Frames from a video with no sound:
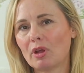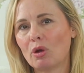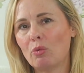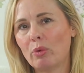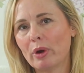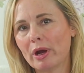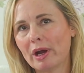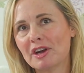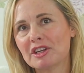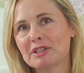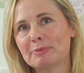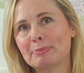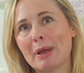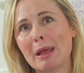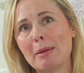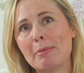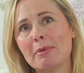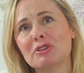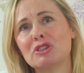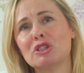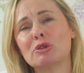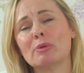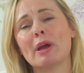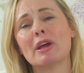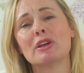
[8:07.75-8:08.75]
Whereas
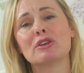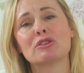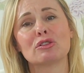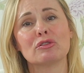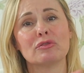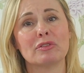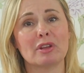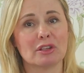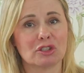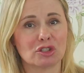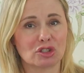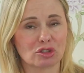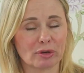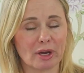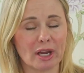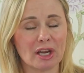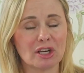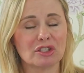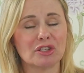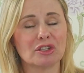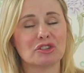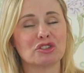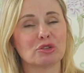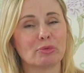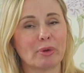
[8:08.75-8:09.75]
babies who entered the
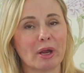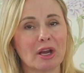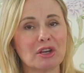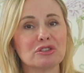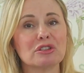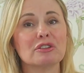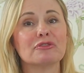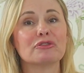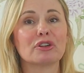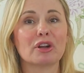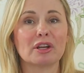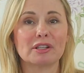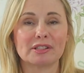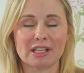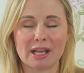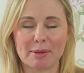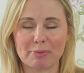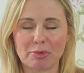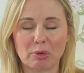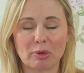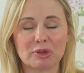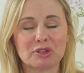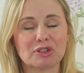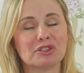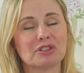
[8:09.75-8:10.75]
strange situation, for
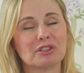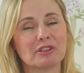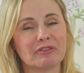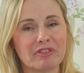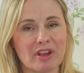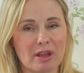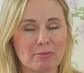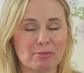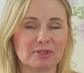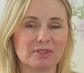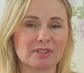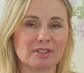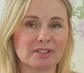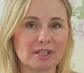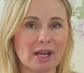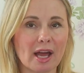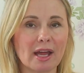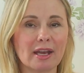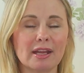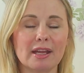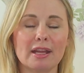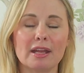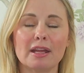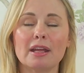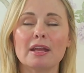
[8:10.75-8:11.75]
example, which is the famous
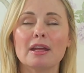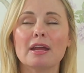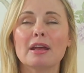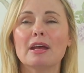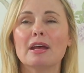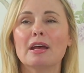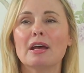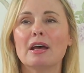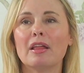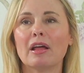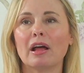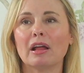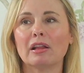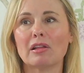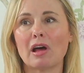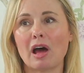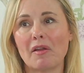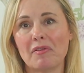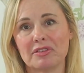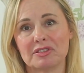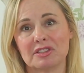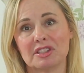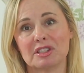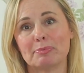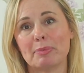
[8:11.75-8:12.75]
study a lot
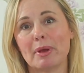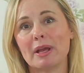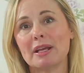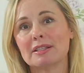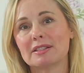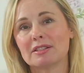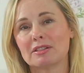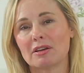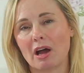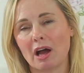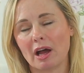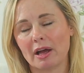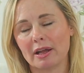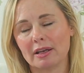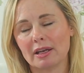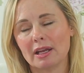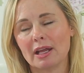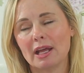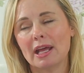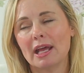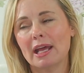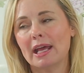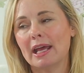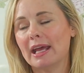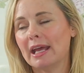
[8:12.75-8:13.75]
of this is based on,
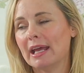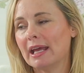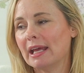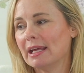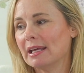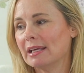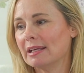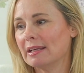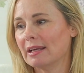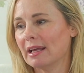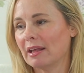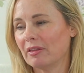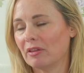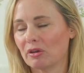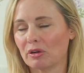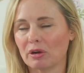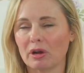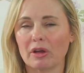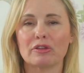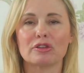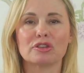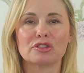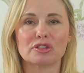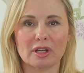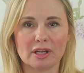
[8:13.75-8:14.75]
and there are
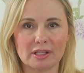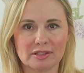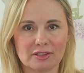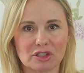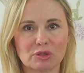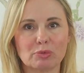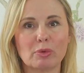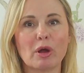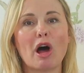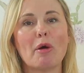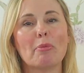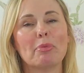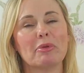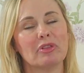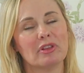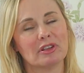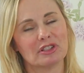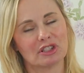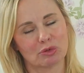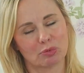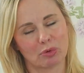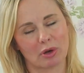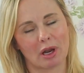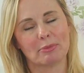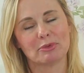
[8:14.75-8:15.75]
other studies as well, but
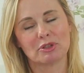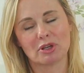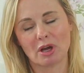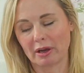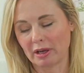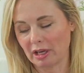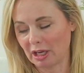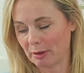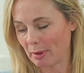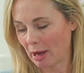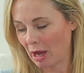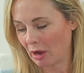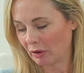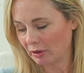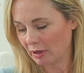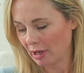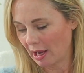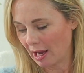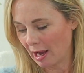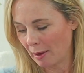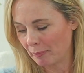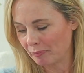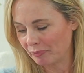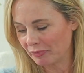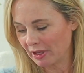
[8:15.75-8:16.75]
this is what I'm talking
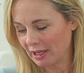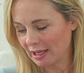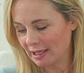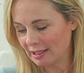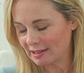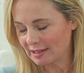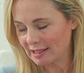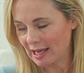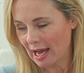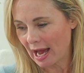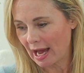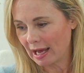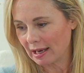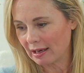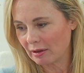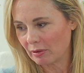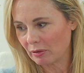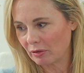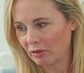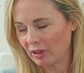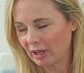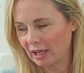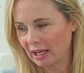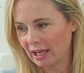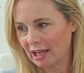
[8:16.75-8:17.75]
about, is
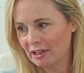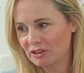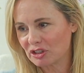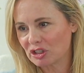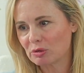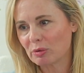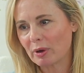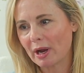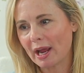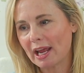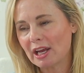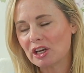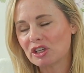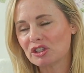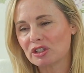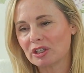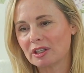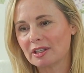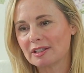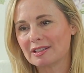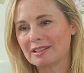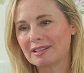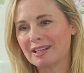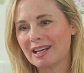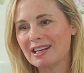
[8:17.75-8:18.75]
that the kids who were
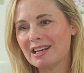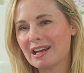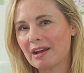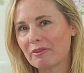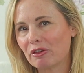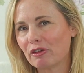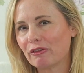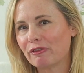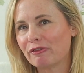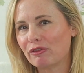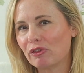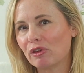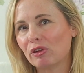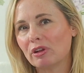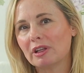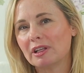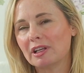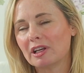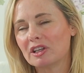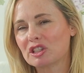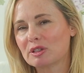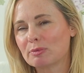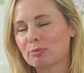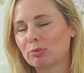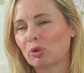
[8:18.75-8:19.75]
anxious, they never fully
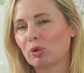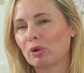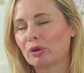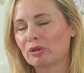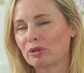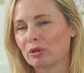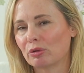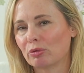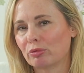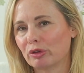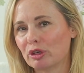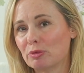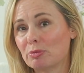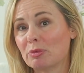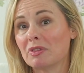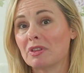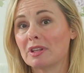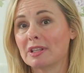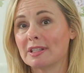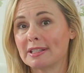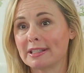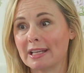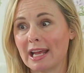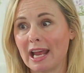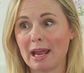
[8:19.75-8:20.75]
explored the room with
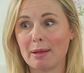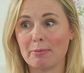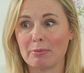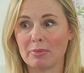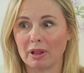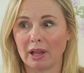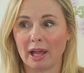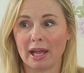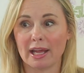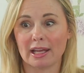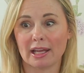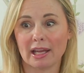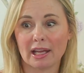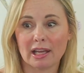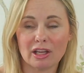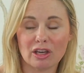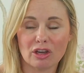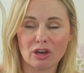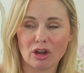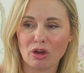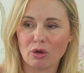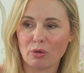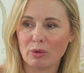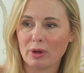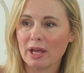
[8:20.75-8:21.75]
the same,
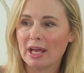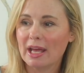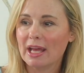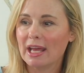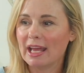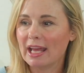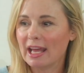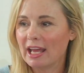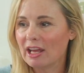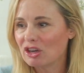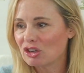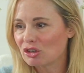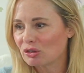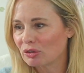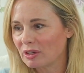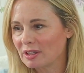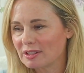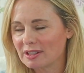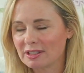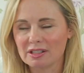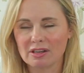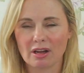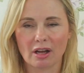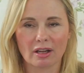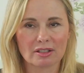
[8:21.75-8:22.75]

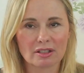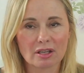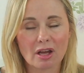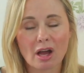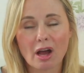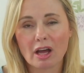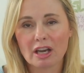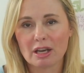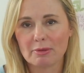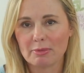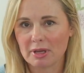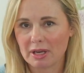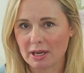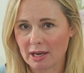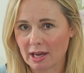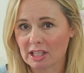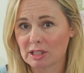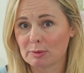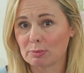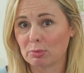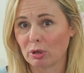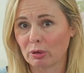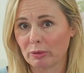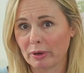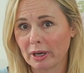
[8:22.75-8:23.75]
interest and autonomy and
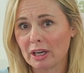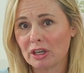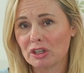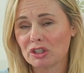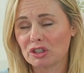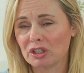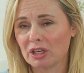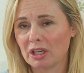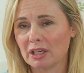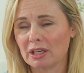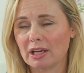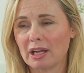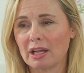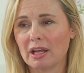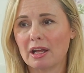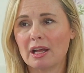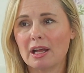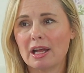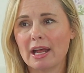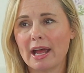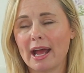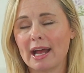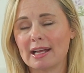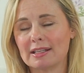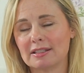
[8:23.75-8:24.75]
exploration
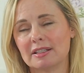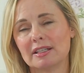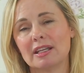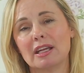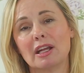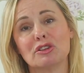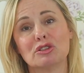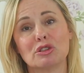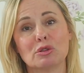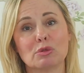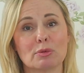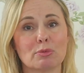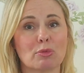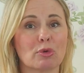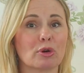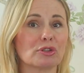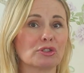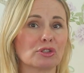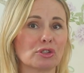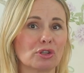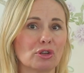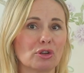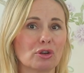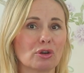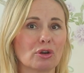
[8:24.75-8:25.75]
as the kids who were more
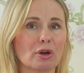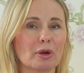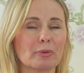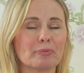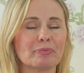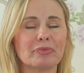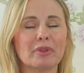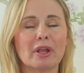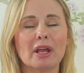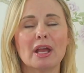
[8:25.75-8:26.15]
secure.